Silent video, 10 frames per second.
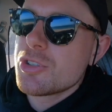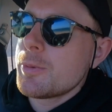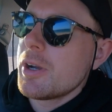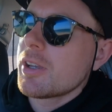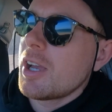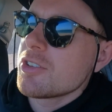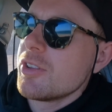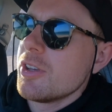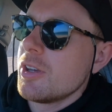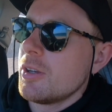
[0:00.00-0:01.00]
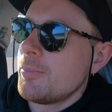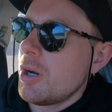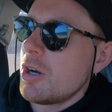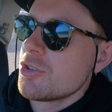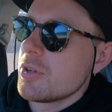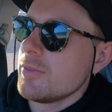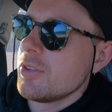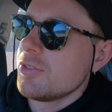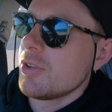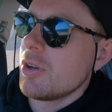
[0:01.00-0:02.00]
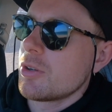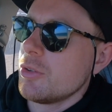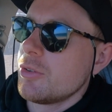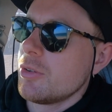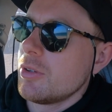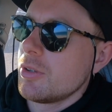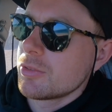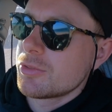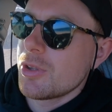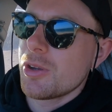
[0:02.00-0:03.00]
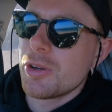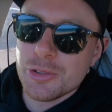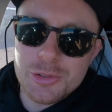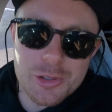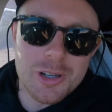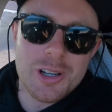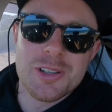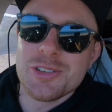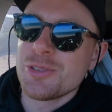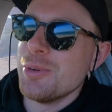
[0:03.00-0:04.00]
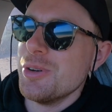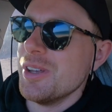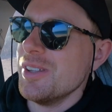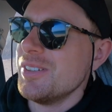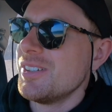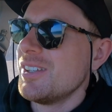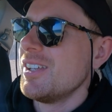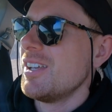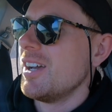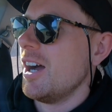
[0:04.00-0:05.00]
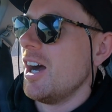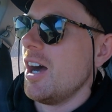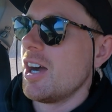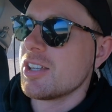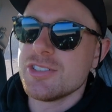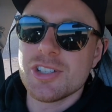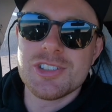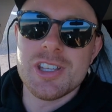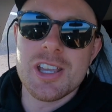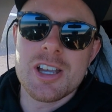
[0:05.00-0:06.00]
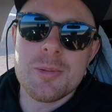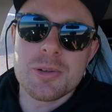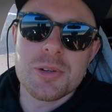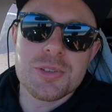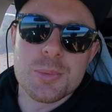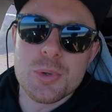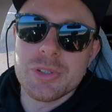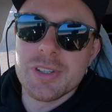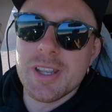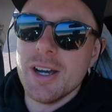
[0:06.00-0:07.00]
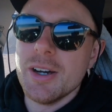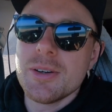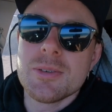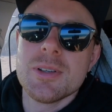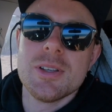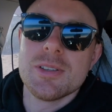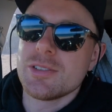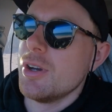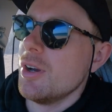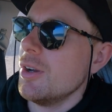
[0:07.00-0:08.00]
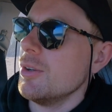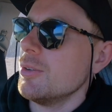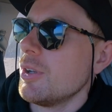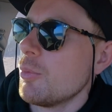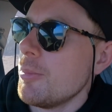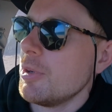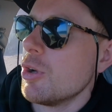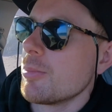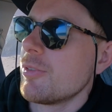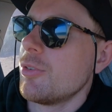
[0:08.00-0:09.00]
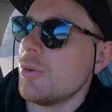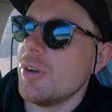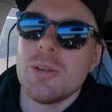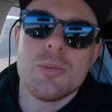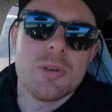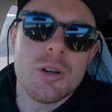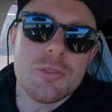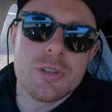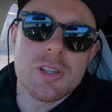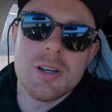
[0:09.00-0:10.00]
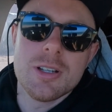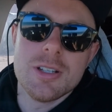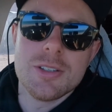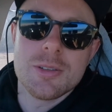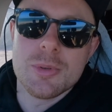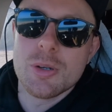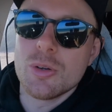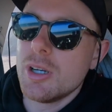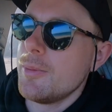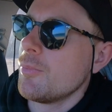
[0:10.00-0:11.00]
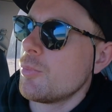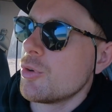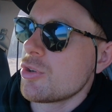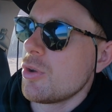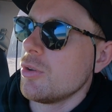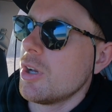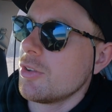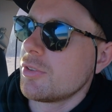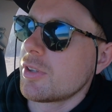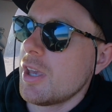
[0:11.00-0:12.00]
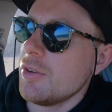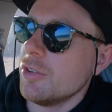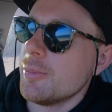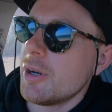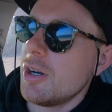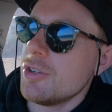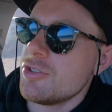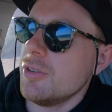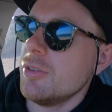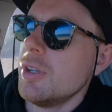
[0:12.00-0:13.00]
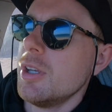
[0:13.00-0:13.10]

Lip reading: just about to catch the barge over to Dirk Hartog Island this morning. I can just see it coming across the water now. So it won't be long before we're over on the island, and we'll show you us getting on the barge and a